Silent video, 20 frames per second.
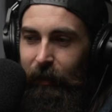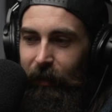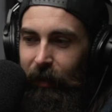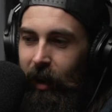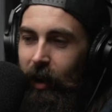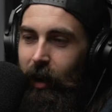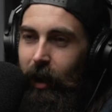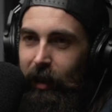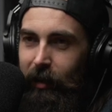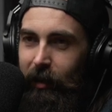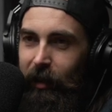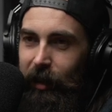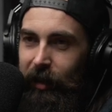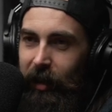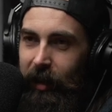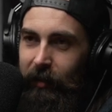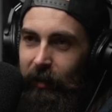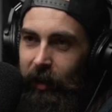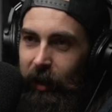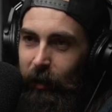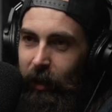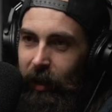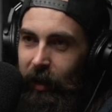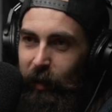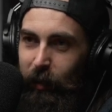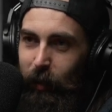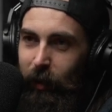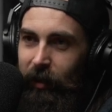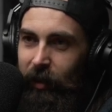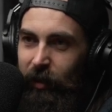car crash TV, right?
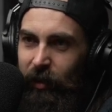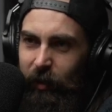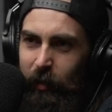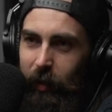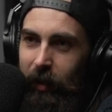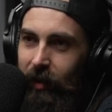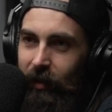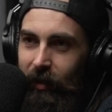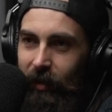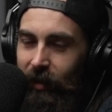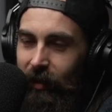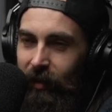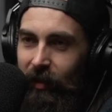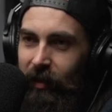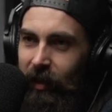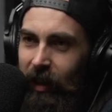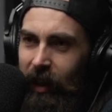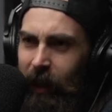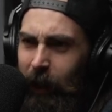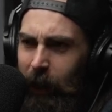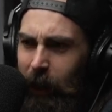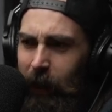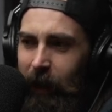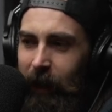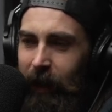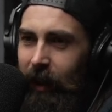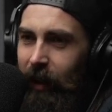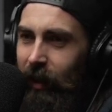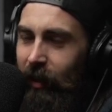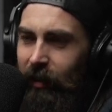You watch it just because
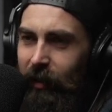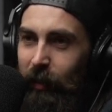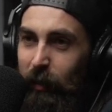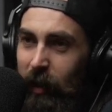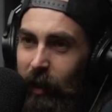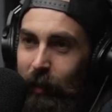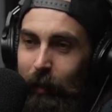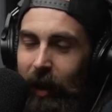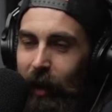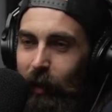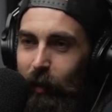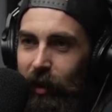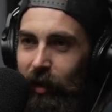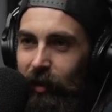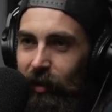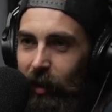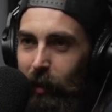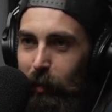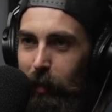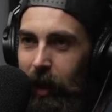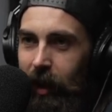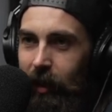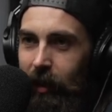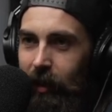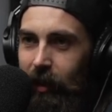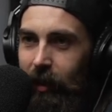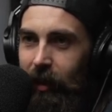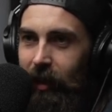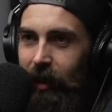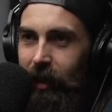there's something about it which is compelling. Can't take
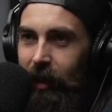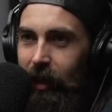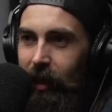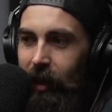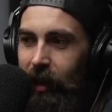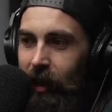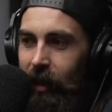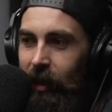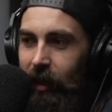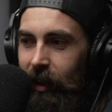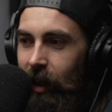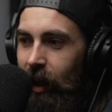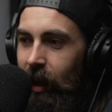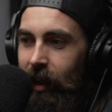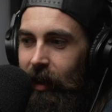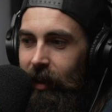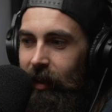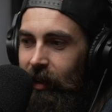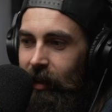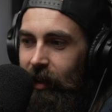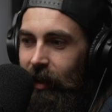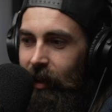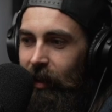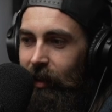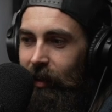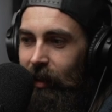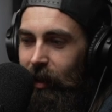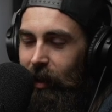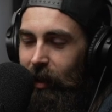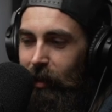your eyes off it. Yeah,
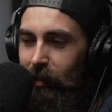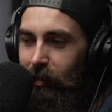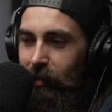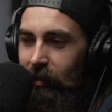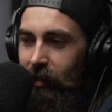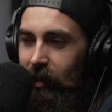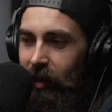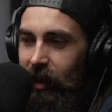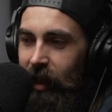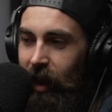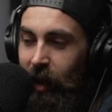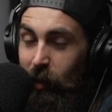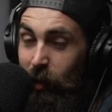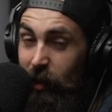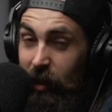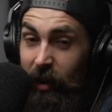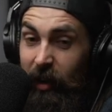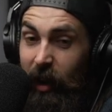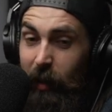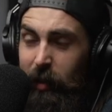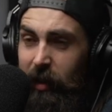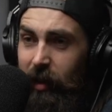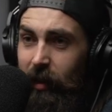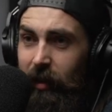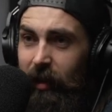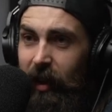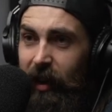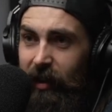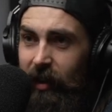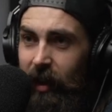and yeah, I watched an
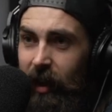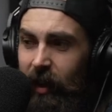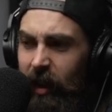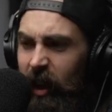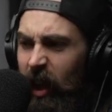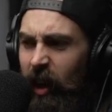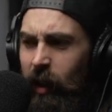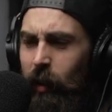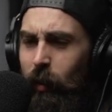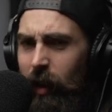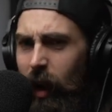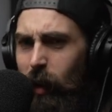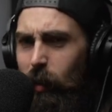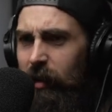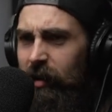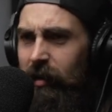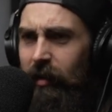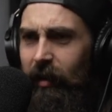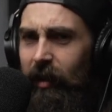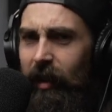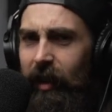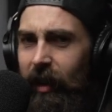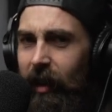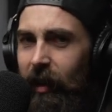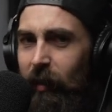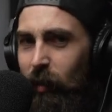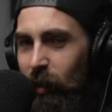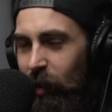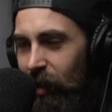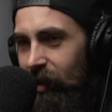episode last night. That wasn't,
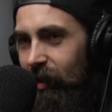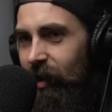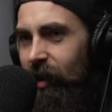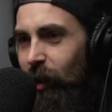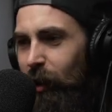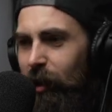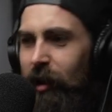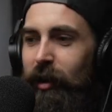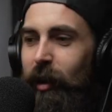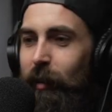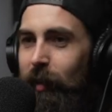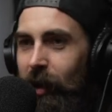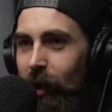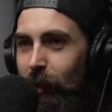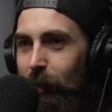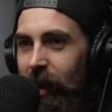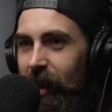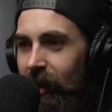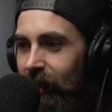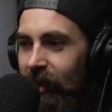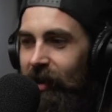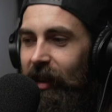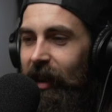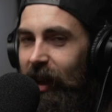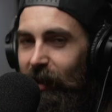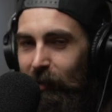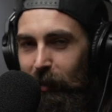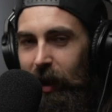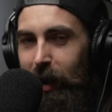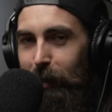you said on the topic of your pain, it didn't
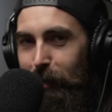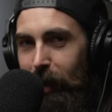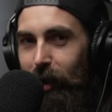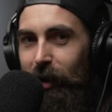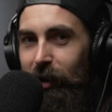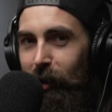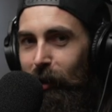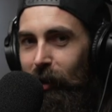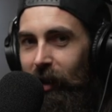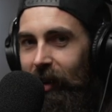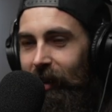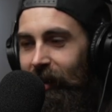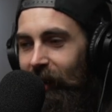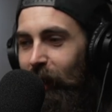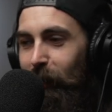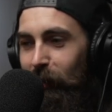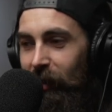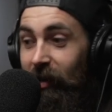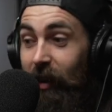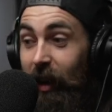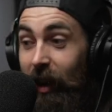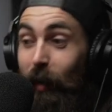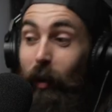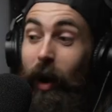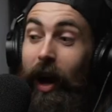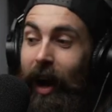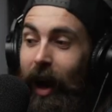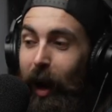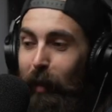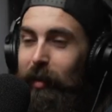give me a boner or anything. I'm just saying
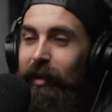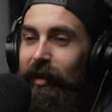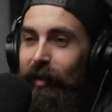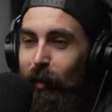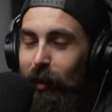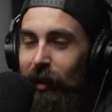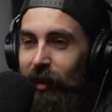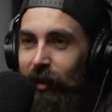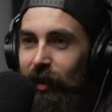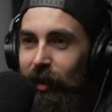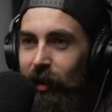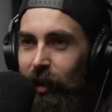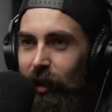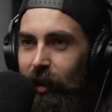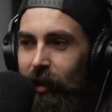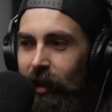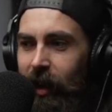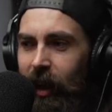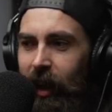I happened to watch the show.